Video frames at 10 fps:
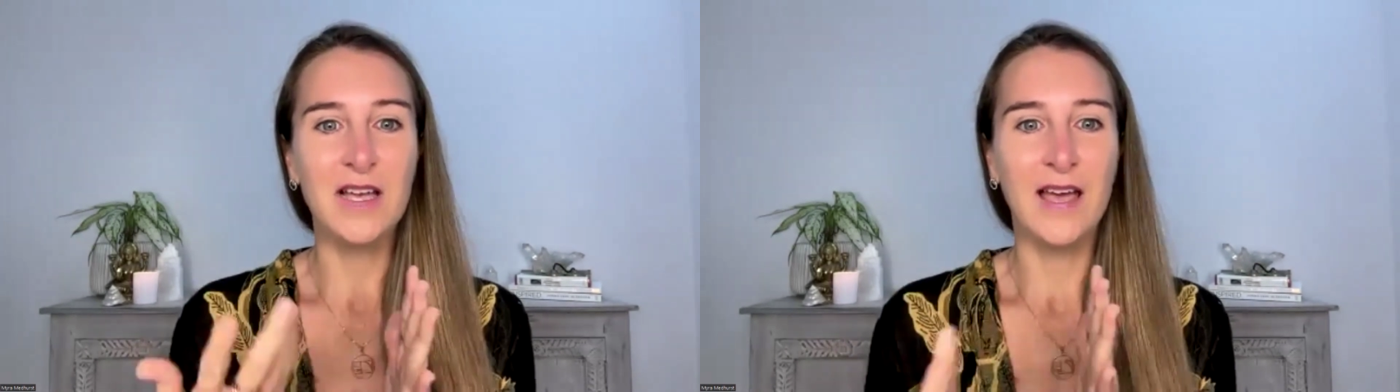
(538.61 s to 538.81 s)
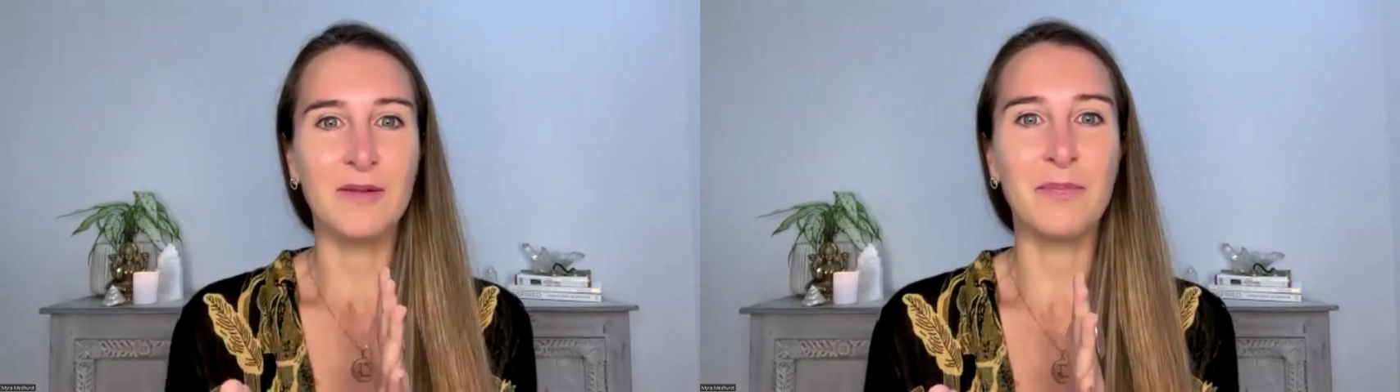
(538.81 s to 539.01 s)

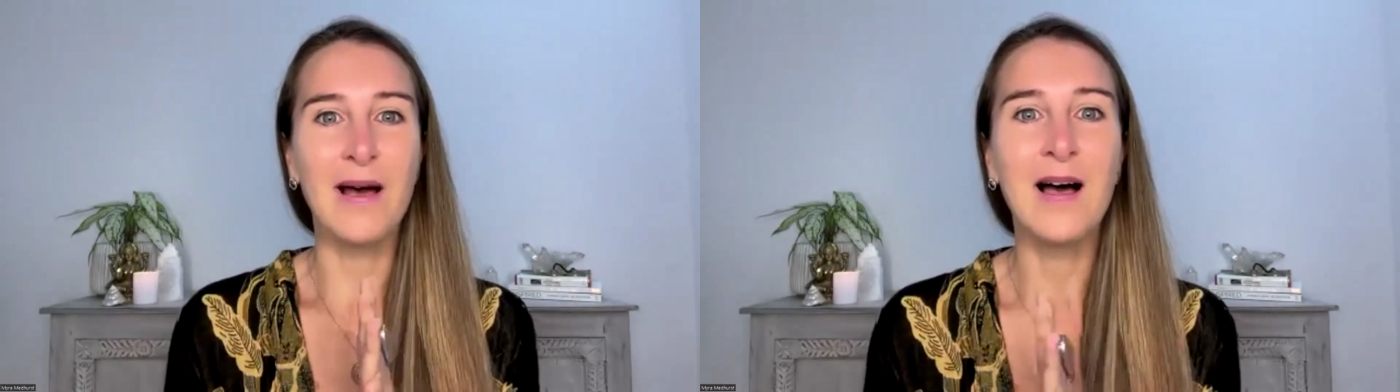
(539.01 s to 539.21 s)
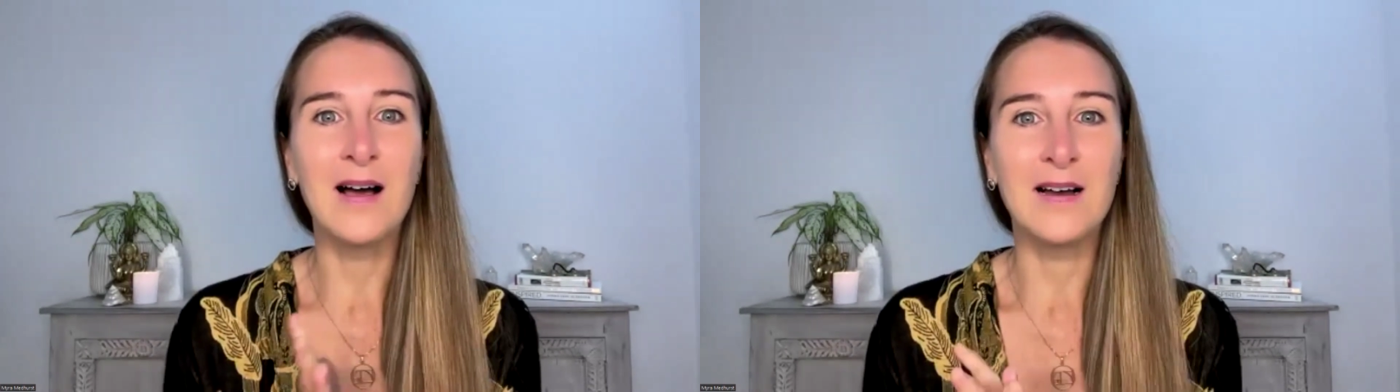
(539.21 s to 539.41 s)
had
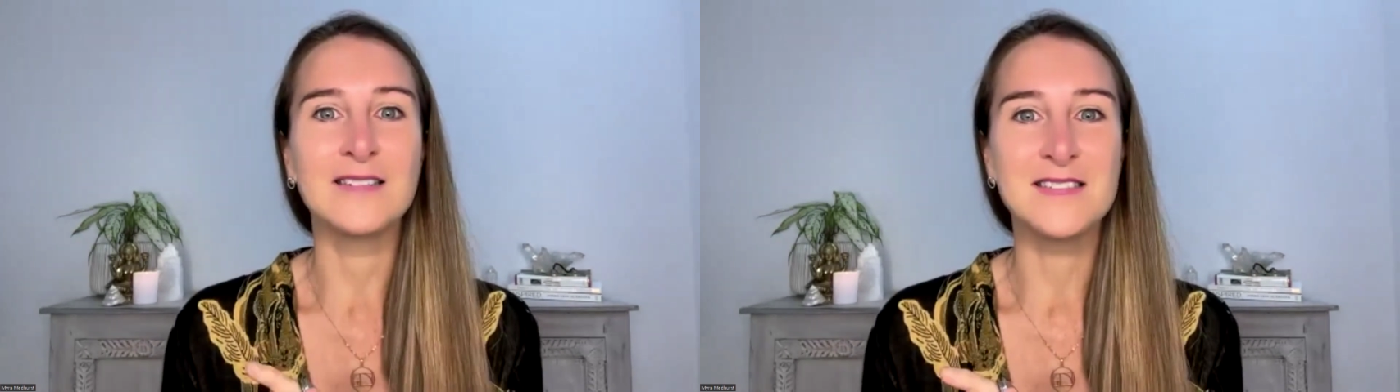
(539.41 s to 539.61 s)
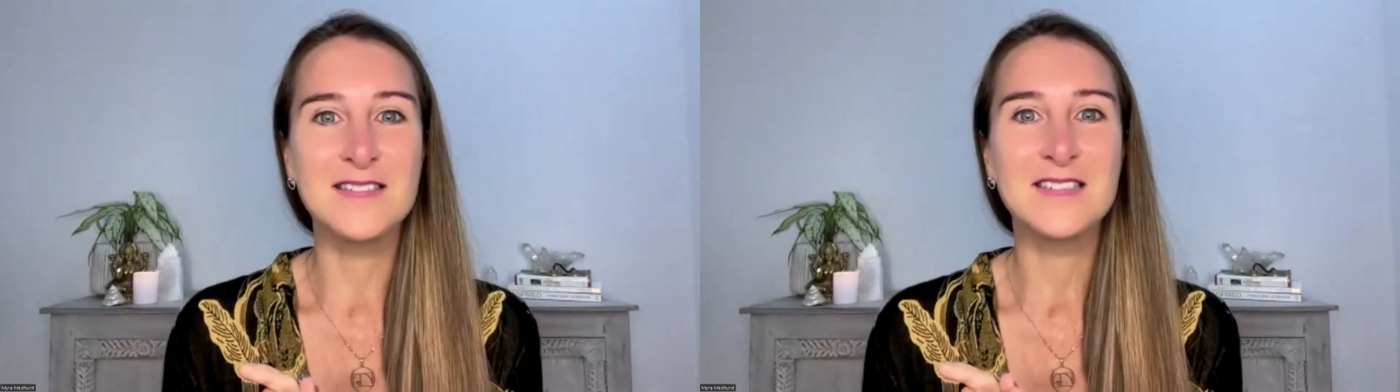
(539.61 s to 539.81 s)

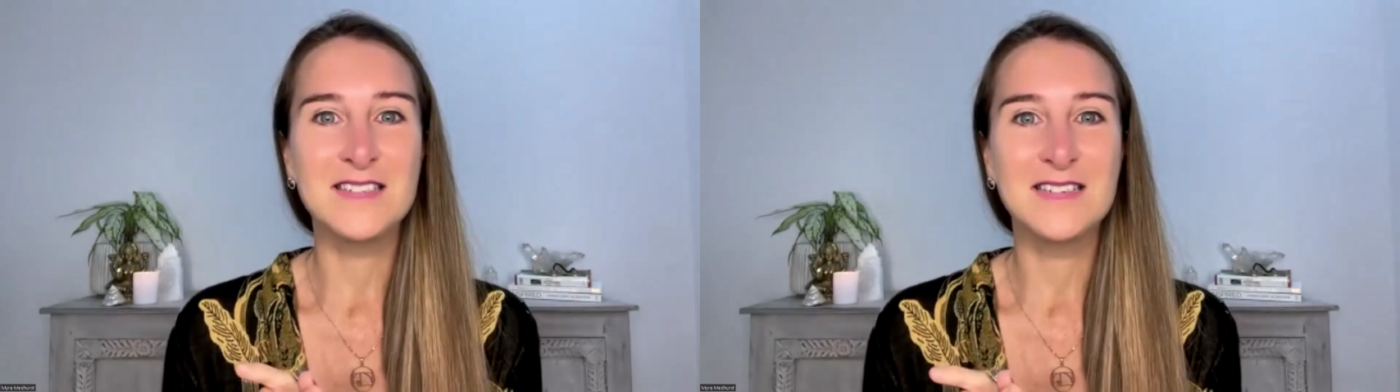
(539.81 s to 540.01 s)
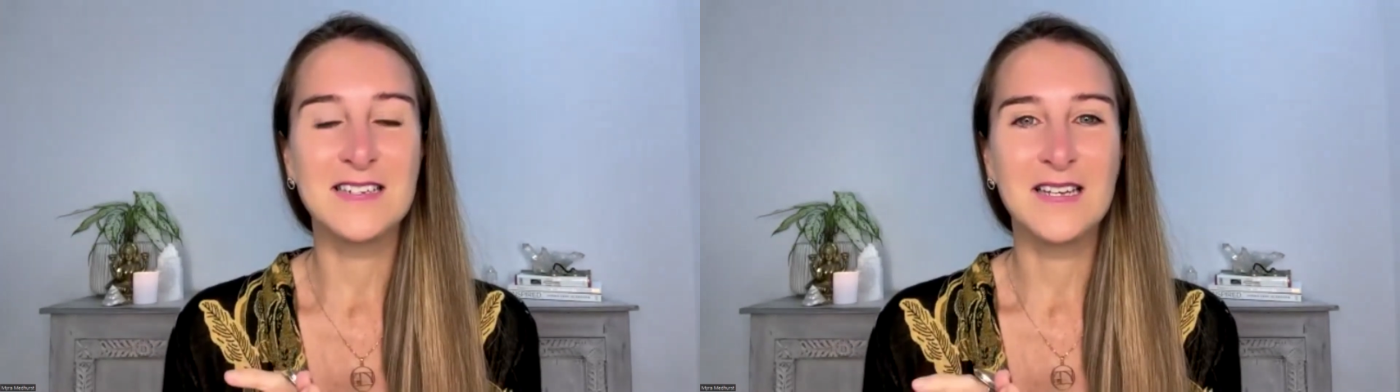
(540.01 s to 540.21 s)

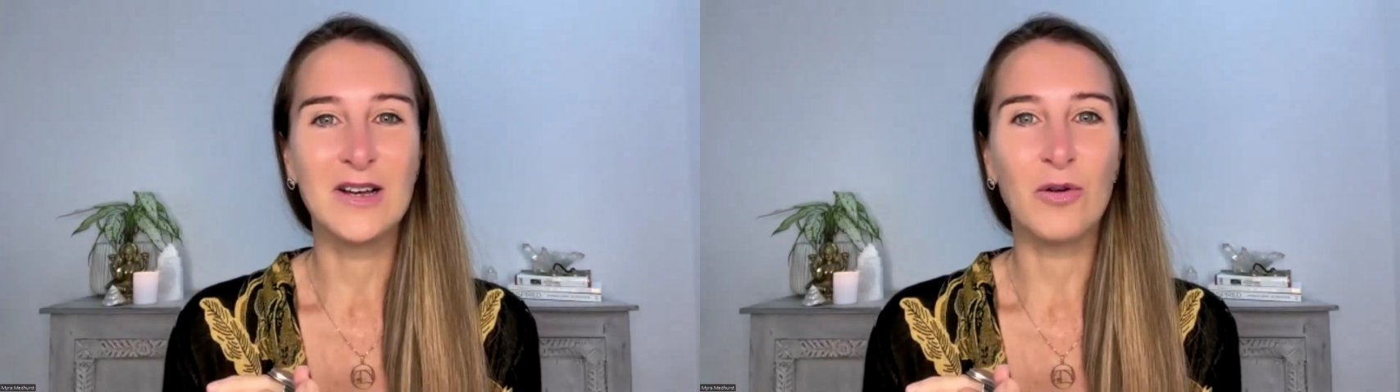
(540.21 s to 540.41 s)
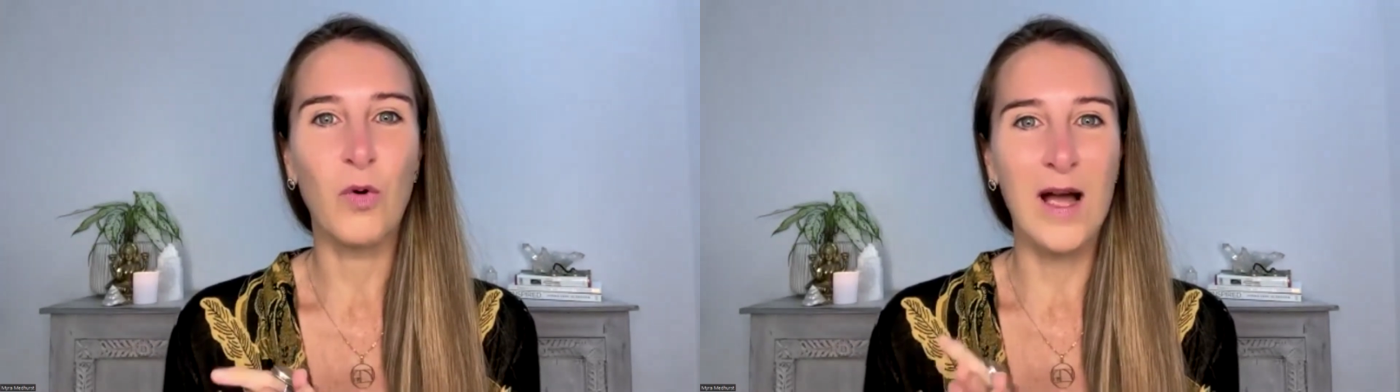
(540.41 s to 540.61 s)
passed
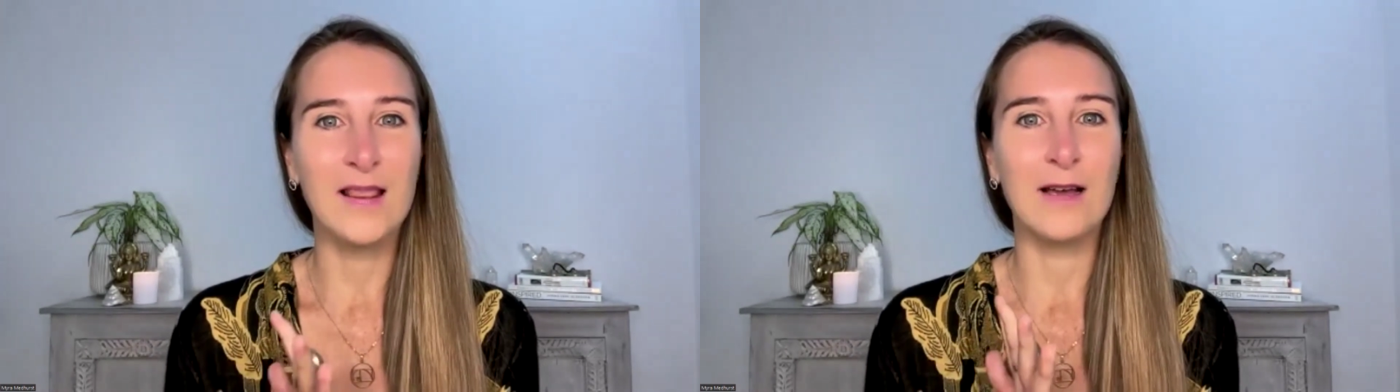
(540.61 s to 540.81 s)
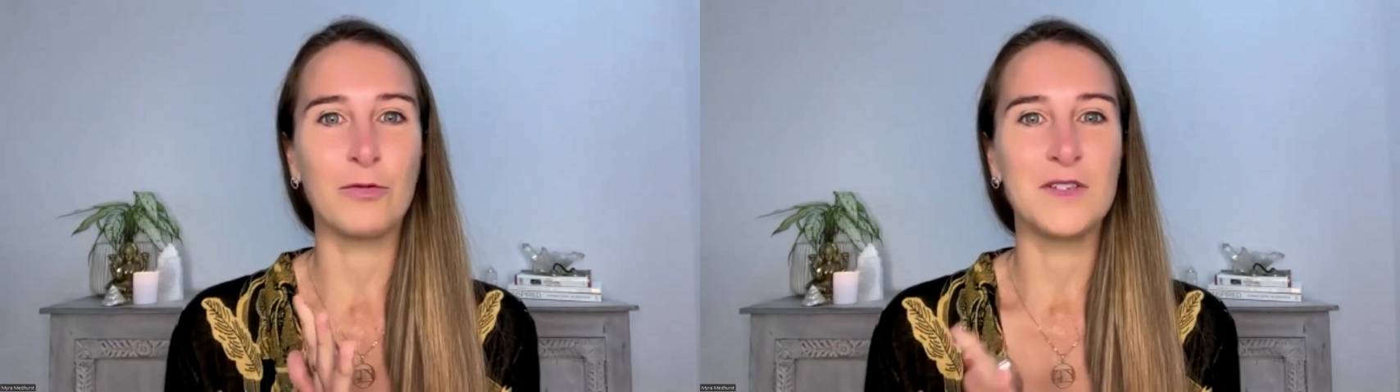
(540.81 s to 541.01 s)

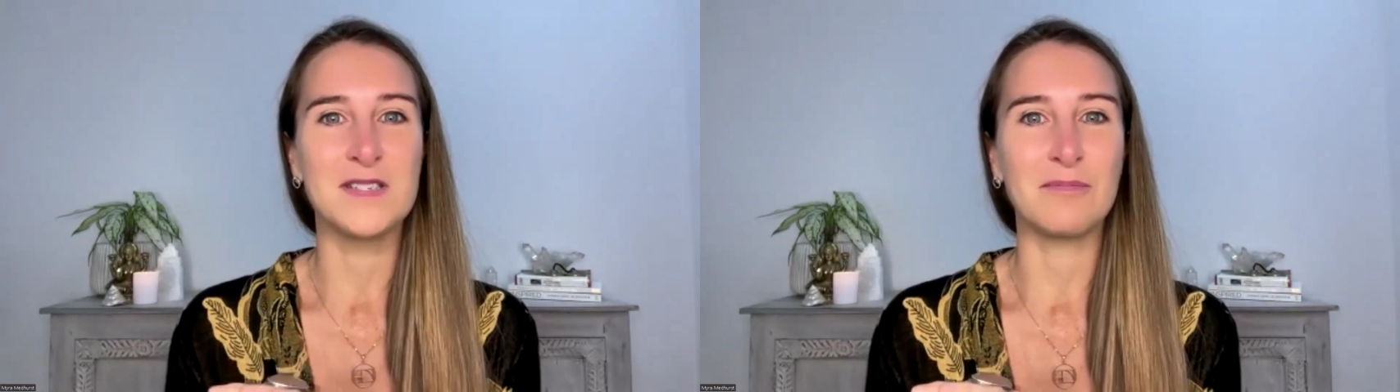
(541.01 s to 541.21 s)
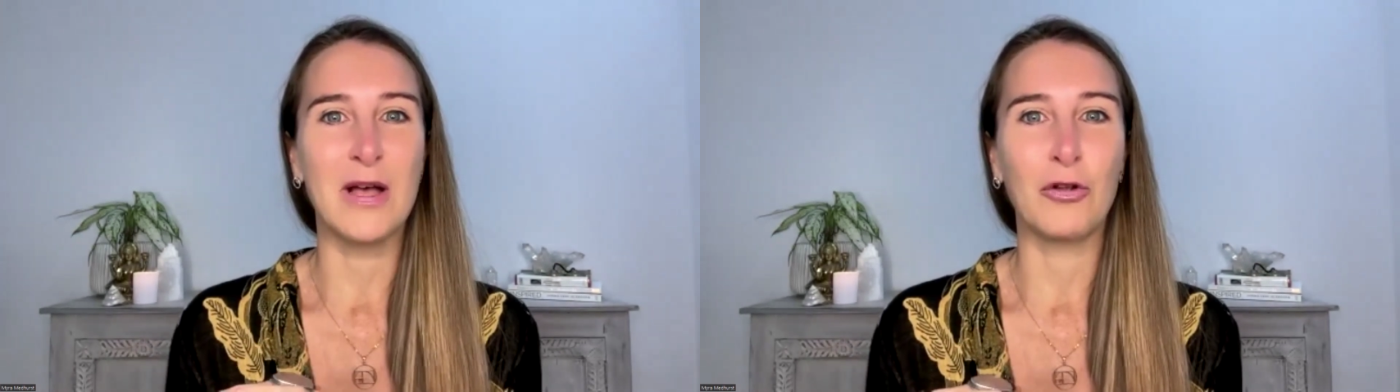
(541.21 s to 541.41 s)
while I was
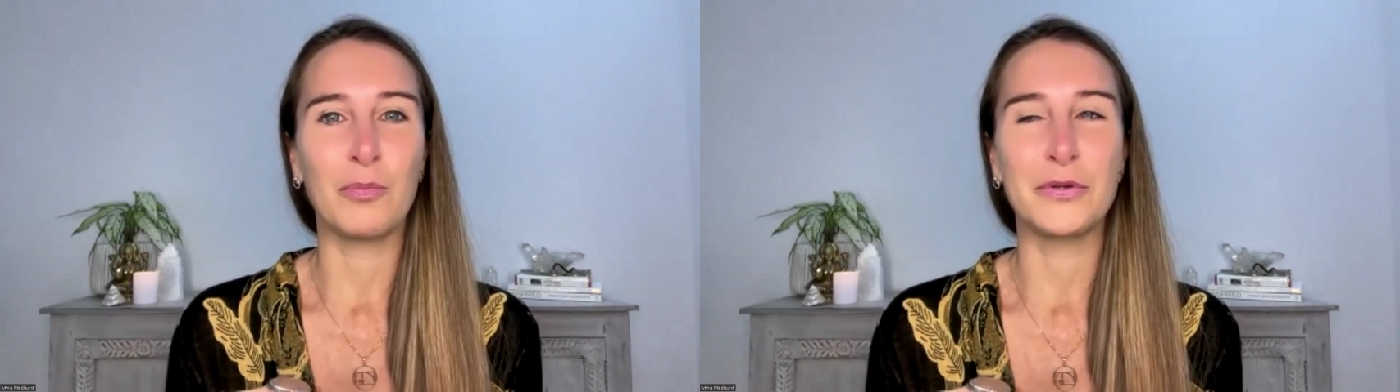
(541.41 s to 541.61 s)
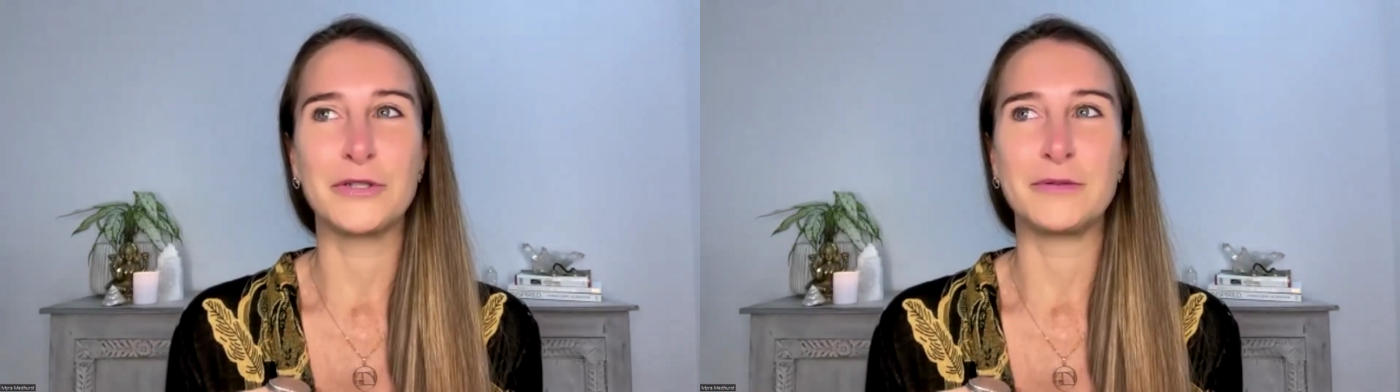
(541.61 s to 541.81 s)
in
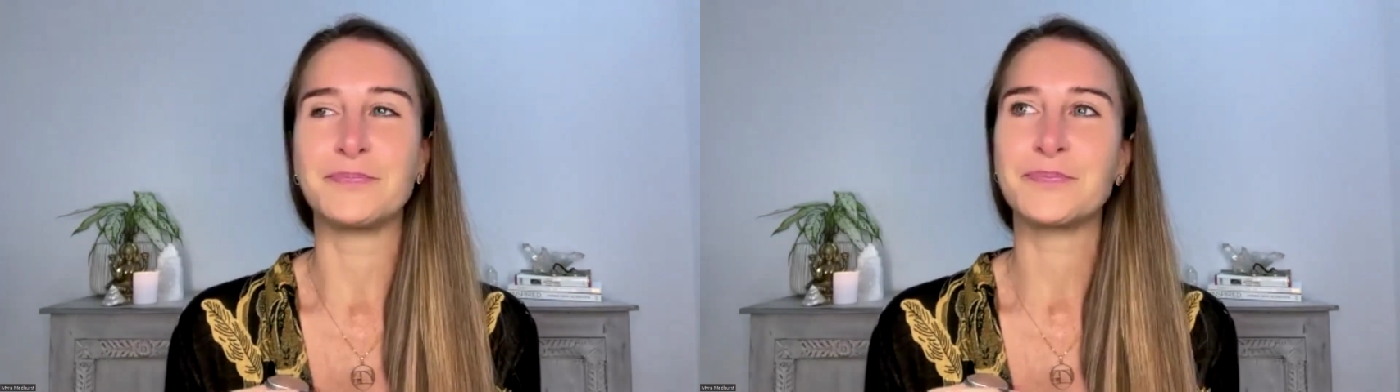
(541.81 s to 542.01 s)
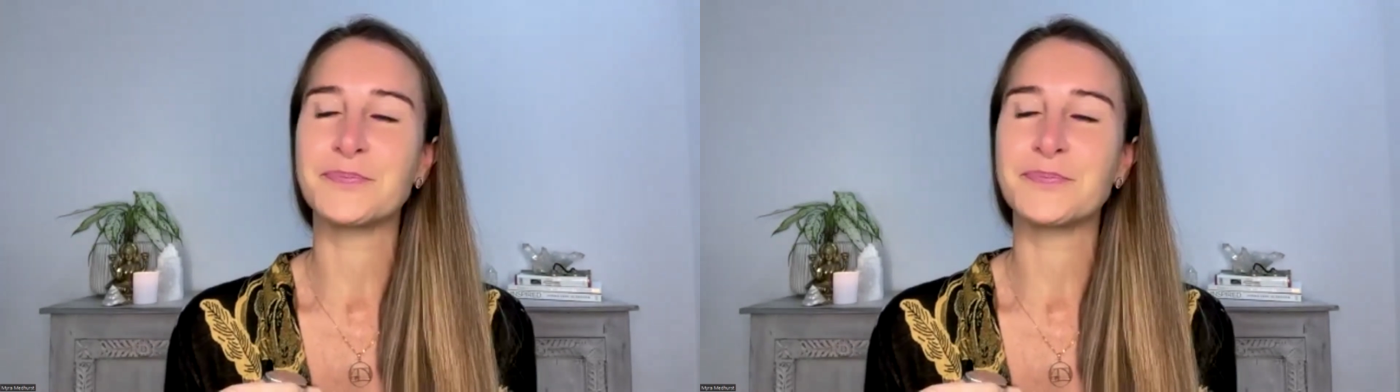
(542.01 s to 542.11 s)
Melbourne.